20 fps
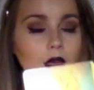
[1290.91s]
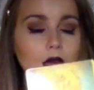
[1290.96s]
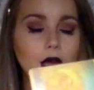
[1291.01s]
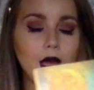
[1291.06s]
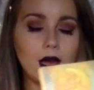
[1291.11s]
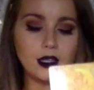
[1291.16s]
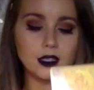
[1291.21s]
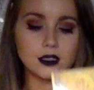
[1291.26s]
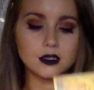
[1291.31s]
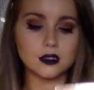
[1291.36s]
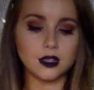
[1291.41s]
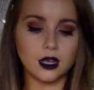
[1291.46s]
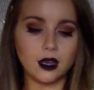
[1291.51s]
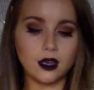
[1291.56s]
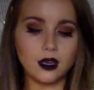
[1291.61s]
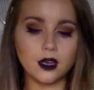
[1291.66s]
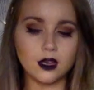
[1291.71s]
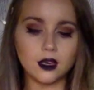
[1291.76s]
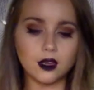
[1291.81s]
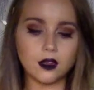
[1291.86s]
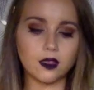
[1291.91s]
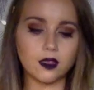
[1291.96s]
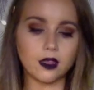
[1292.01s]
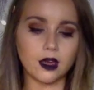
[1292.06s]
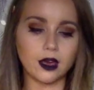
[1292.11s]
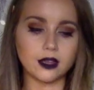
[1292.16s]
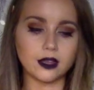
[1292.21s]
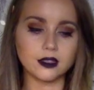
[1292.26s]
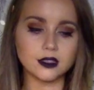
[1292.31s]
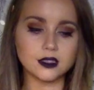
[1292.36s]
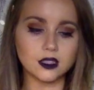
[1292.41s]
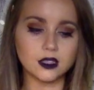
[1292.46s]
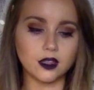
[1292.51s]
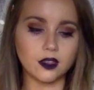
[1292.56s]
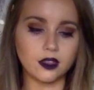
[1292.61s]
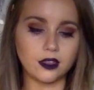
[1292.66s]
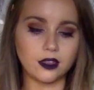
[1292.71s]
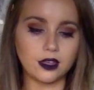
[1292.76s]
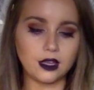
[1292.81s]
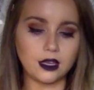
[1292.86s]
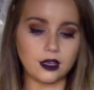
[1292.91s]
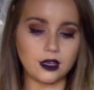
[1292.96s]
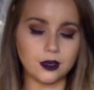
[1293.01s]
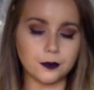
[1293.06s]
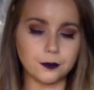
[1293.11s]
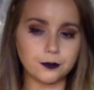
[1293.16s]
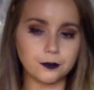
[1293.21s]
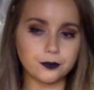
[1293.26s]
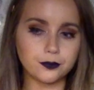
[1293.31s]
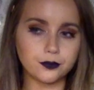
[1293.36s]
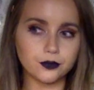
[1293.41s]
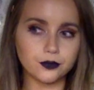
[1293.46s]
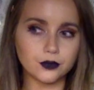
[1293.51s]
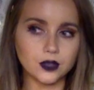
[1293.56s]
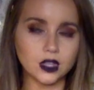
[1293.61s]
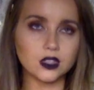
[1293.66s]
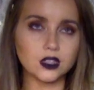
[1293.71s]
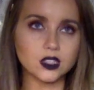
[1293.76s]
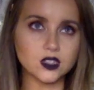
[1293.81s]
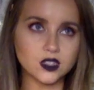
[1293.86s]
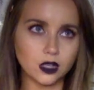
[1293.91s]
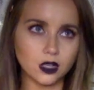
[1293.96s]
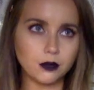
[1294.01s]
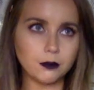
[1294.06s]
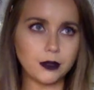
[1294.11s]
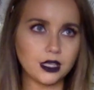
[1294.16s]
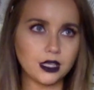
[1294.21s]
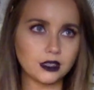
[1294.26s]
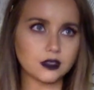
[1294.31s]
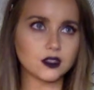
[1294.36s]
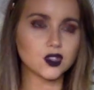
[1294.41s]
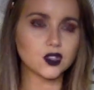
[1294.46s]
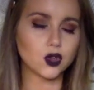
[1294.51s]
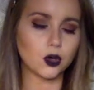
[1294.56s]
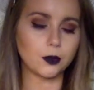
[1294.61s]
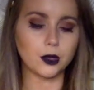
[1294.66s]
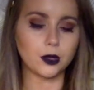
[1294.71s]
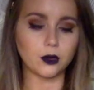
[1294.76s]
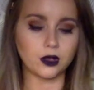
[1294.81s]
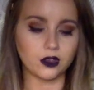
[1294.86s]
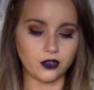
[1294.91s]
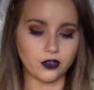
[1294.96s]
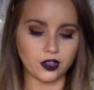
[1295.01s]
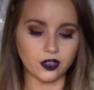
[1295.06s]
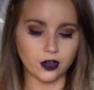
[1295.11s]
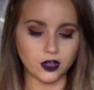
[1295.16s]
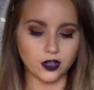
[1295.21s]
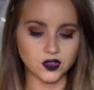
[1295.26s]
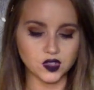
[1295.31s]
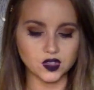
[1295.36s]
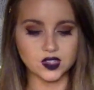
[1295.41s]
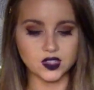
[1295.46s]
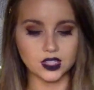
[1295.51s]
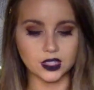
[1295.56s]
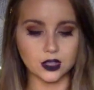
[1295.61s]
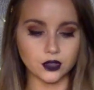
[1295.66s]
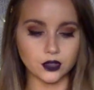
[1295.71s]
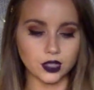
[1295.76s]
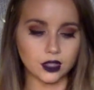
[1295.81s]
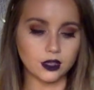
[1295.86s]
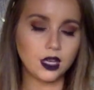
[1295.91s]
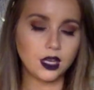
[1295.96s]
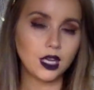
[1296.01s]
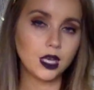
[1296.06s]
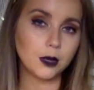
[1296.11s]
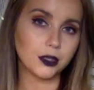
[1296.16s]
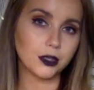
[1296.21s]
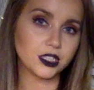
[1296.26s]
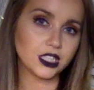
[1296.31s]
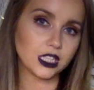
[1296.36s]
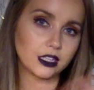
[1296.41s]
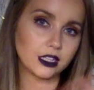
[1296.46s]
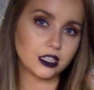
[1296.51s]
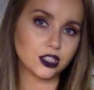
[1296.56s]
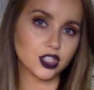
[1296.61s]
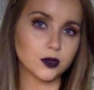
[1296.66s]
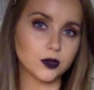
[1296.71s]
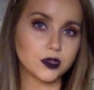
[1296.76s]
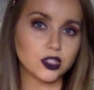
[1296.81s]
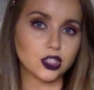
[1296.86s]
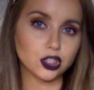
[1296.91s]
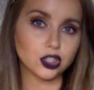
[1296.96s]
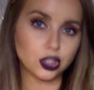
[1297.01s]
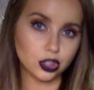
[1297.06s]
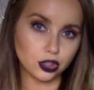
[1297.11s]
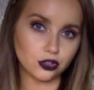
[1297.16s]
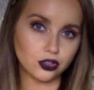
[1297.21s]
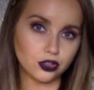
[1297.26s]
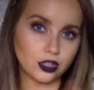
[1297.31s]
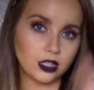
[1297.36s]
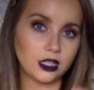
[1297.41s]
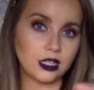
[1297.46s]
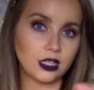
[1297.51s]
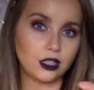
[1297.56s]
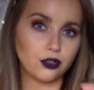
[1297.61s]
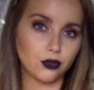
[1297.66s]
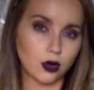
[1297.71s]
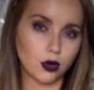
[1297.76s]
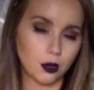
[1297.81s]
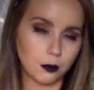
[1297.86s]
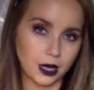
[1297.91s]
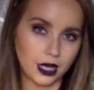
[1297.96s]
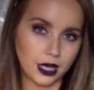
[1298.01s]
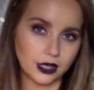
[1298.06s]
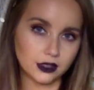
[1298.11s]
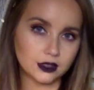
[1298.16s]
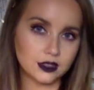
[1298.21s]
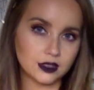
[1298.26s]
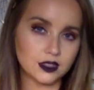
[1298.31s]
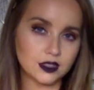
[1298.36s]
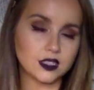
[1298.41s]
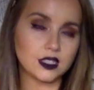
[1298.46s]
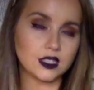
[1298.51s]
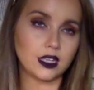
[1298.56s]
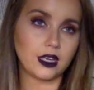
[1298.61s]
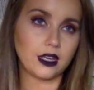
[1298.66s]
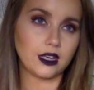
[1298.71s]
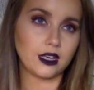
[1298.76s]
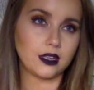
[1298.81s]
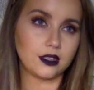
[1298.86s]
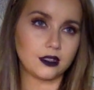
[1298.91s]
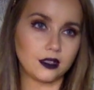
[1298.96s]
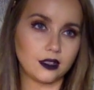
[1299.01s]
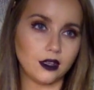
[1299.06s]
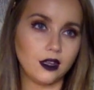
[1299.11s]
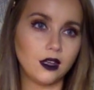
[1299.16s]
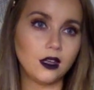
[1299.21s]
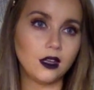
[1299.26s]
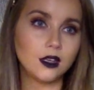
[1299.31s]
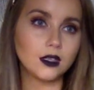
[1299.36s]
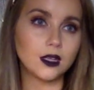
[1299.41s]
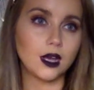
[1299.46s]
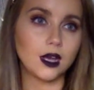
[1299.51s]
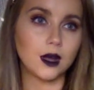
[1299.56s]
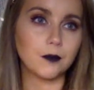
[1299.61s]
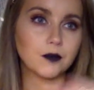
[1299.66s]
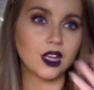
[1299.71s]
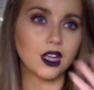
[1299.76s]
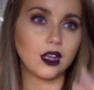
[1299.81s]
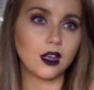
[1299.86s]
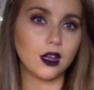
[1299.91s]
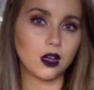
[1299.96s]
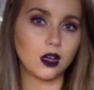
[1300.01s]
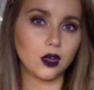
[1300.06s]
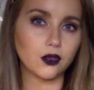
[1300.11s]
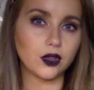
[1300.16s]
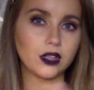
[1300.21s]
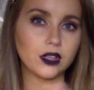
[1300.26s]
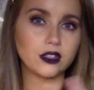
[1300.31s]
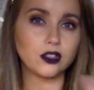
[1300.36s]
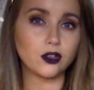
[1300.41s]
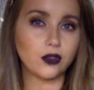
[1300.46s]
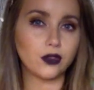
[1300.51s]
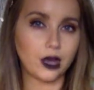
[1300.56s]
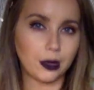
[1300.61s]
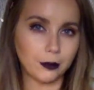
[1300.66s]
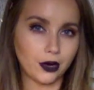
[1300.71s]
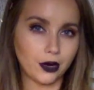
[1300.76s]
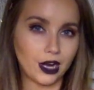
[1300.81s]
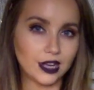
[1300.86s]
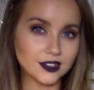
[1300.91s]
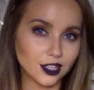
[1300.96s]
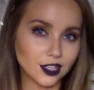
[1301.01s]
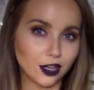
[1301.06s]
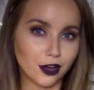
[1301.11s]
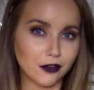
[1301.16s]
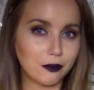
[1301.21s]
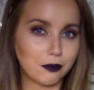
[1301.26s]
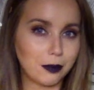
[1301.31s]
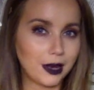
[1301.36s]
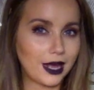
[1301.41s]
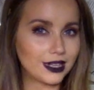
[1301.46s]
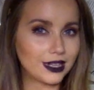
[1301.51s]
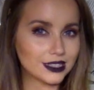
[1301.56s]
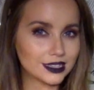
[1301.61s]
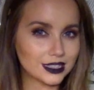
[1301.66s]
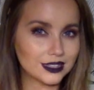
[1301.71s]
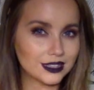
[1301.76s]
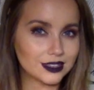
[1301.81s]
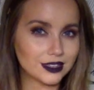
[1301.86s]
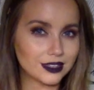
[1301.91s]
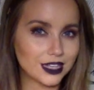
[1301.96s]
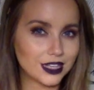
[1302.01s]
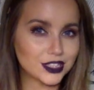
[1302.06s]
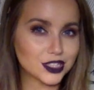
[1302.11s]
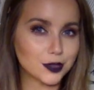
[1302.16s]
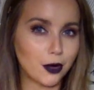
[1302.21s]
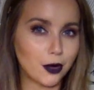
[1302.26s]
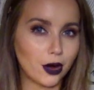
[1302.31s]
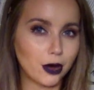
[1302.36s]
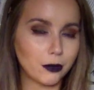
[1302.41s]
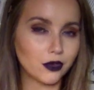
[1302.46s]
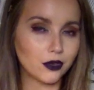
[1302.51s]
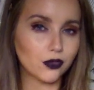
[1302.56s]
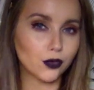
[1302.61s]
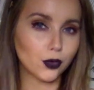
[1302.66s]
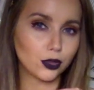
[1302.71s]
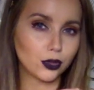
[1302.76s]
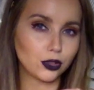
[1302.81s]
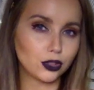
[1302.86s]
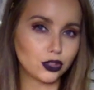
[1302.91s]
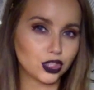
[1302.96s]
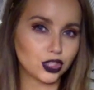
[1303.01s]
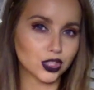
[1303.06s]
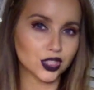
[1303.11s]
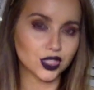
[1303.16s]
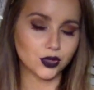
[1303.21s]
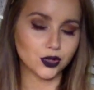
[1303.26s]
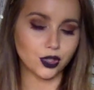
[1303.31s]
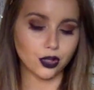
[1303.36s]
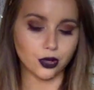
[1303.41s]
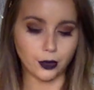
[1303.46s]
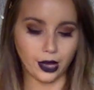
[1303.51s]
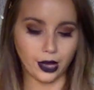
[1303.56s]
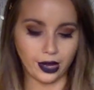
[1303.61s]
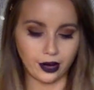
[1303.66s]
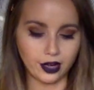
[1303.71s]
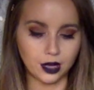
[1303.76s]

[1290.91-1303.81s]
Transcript: And it's saying that the Sun being in Scorpio in the 5th house is significant, particularly in terms of your children, in romance, in love. November has a lot of blessings in that department for you, just so you're aware.